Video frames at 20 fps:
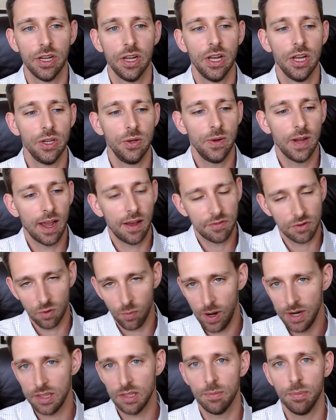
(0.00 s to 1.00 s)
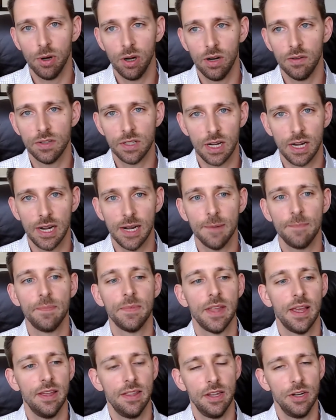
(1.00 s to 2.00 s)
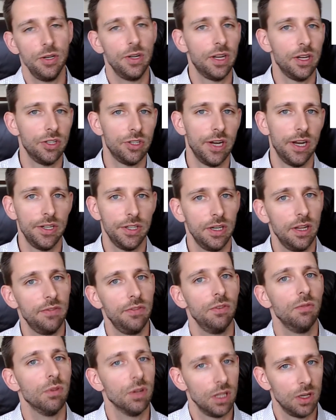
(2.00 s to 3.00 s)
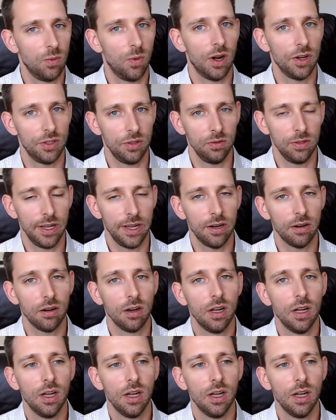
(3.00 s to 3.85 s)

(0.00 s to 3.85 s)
You have to wait the period of time and then you can change it if you really want to later.